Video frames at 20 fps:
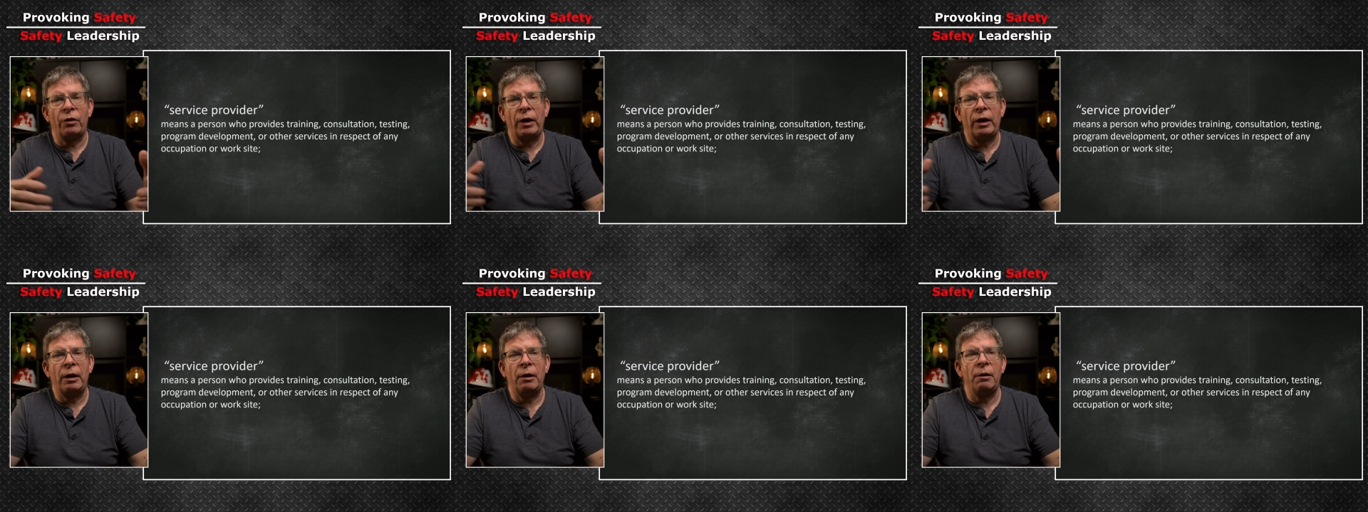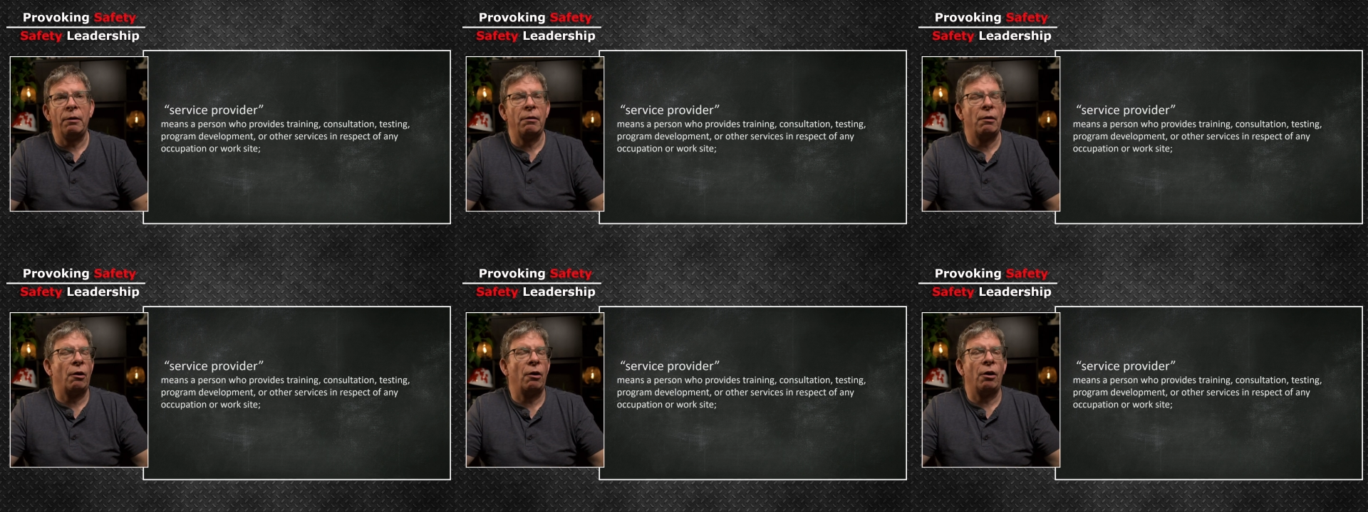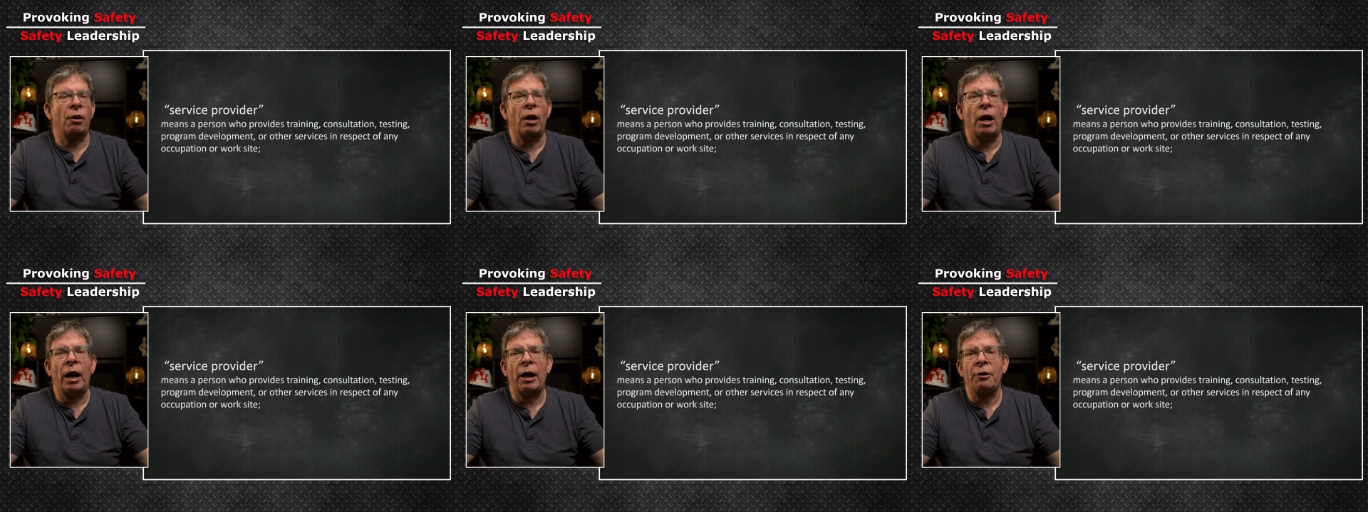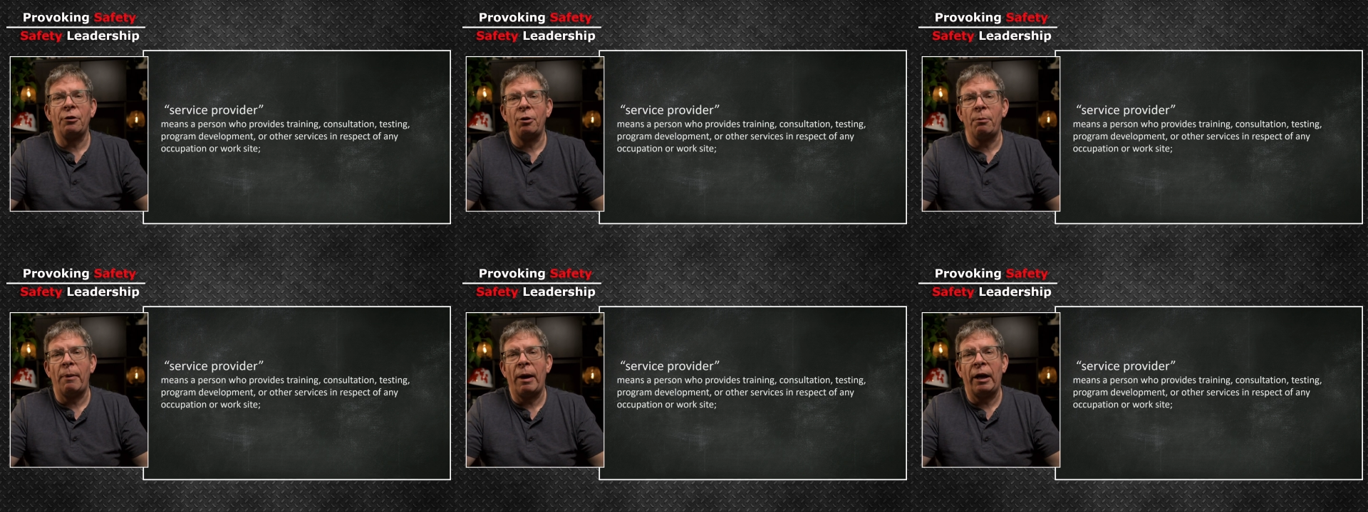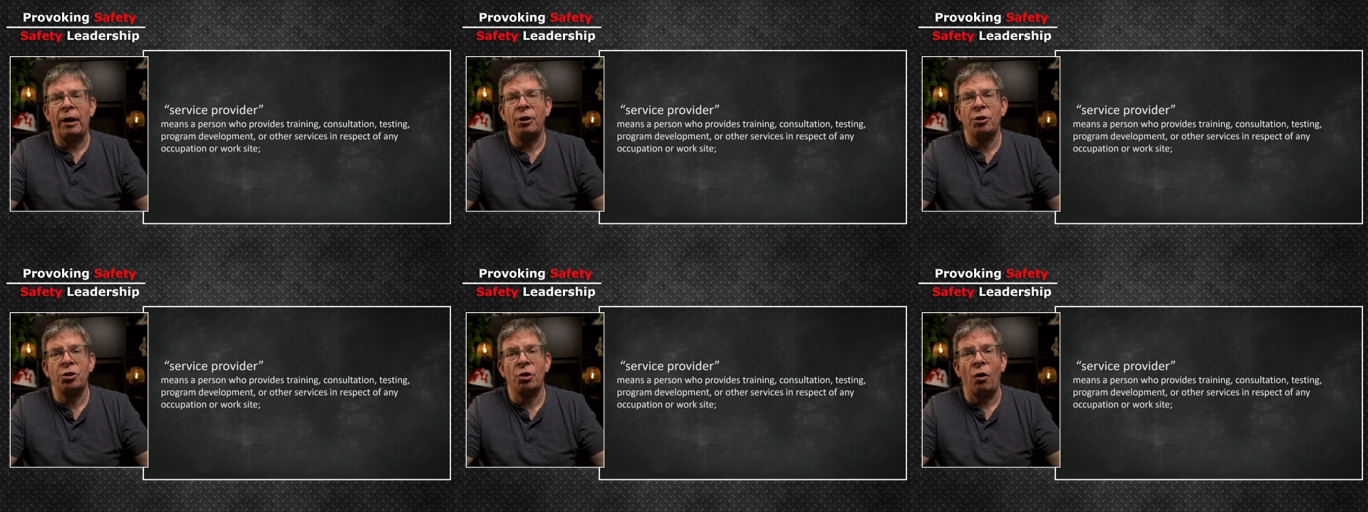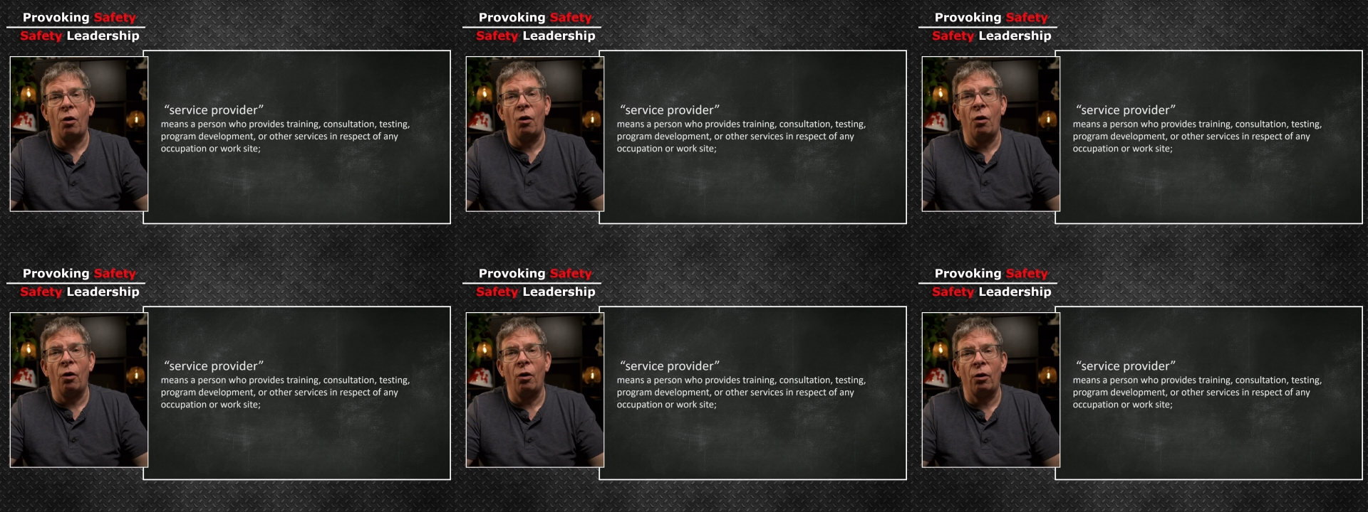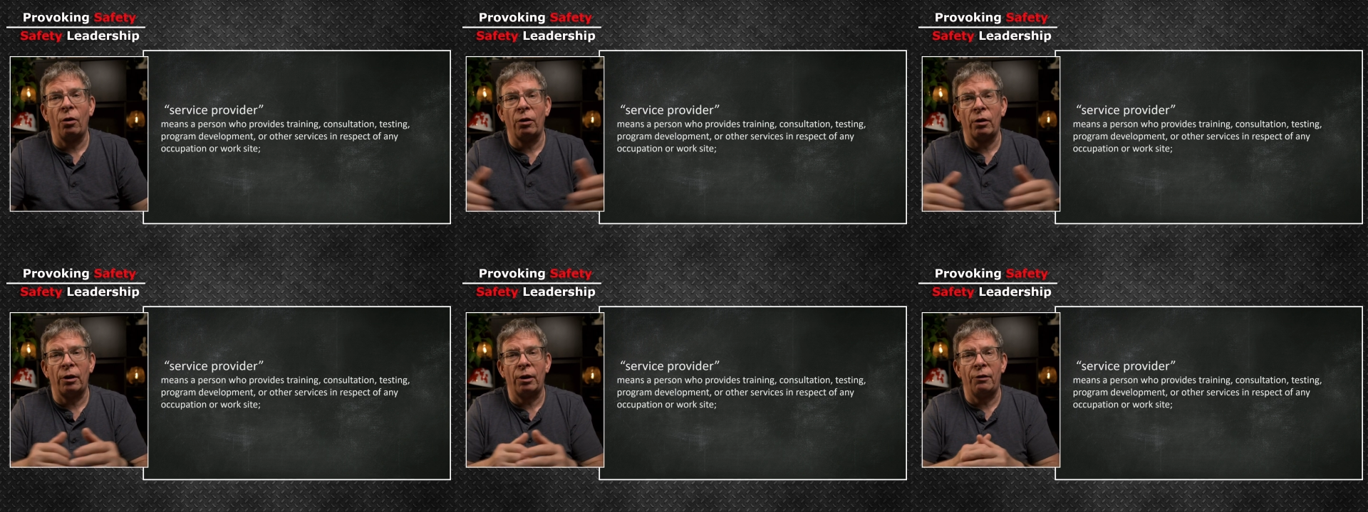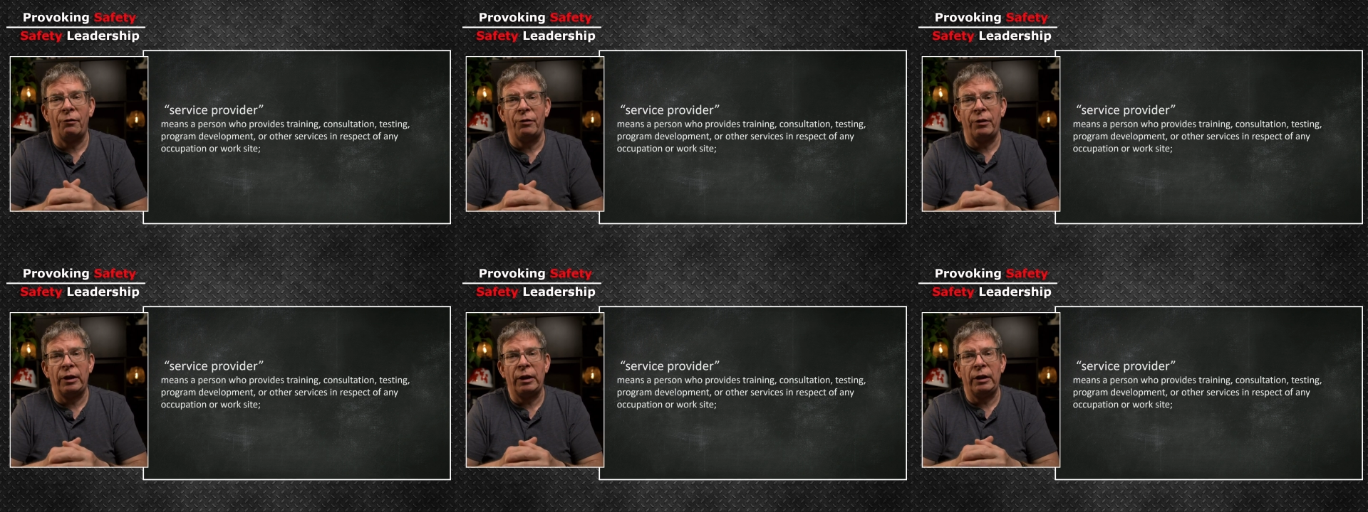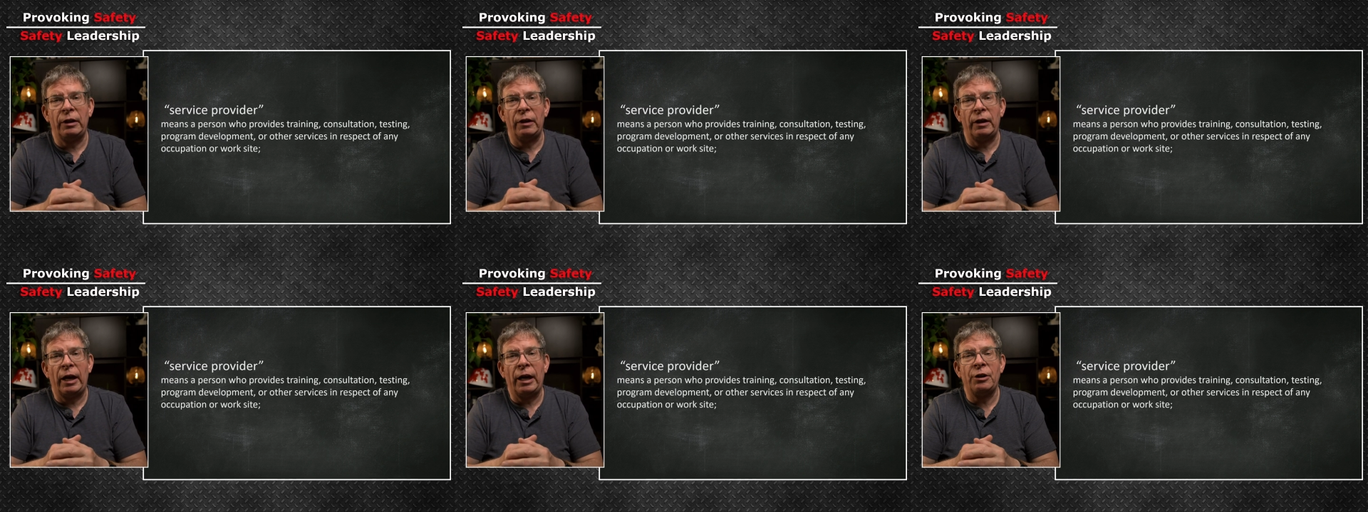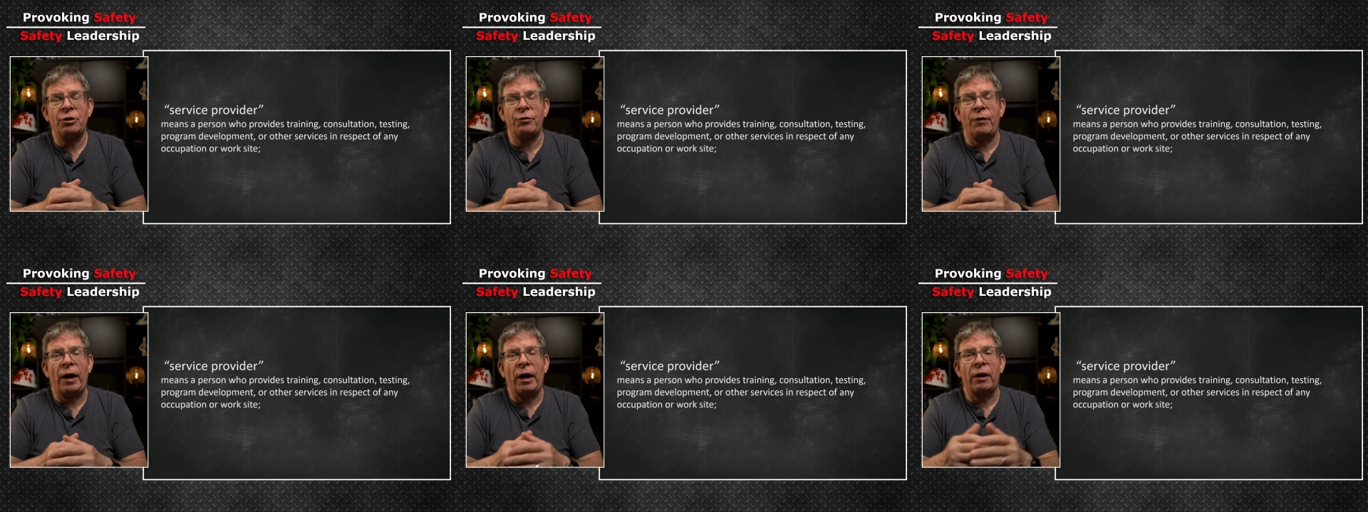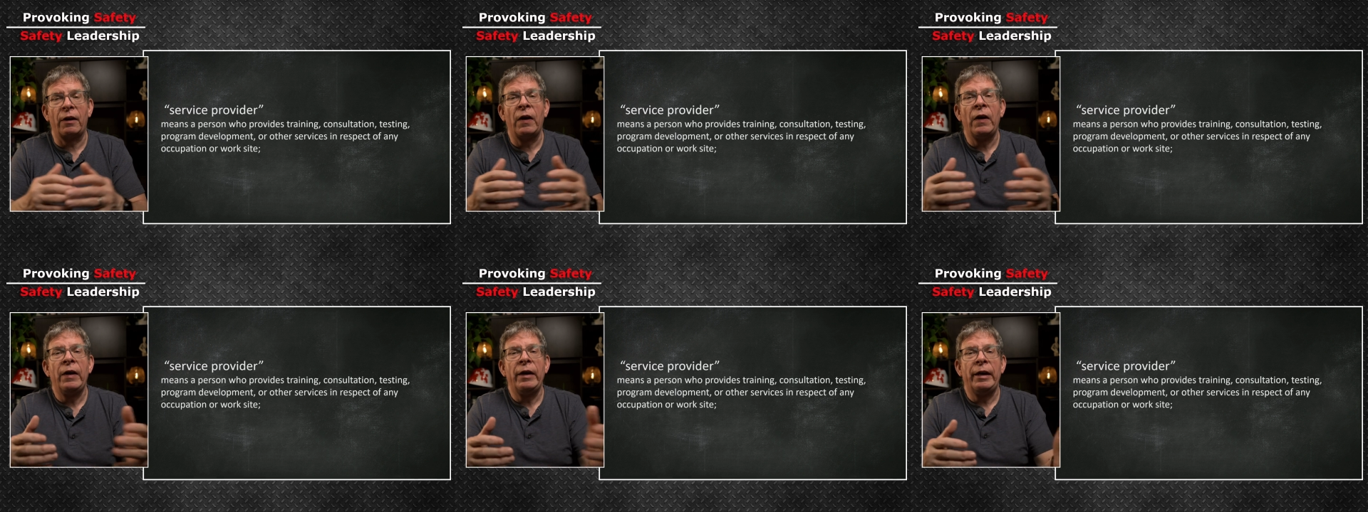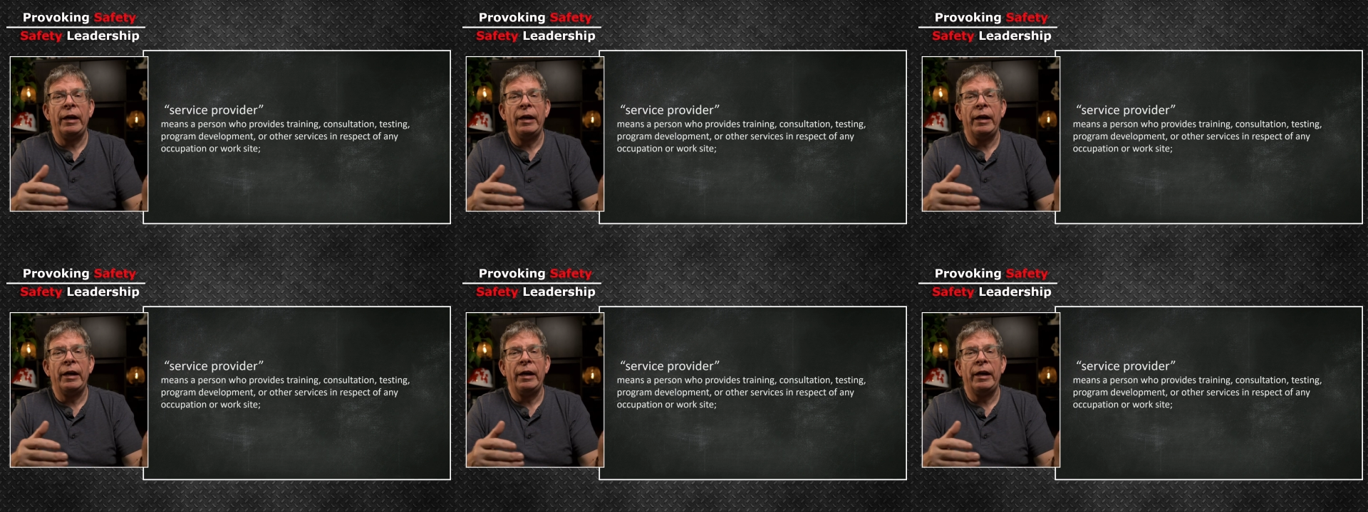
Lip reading: they are hired to manage all of the HVAC,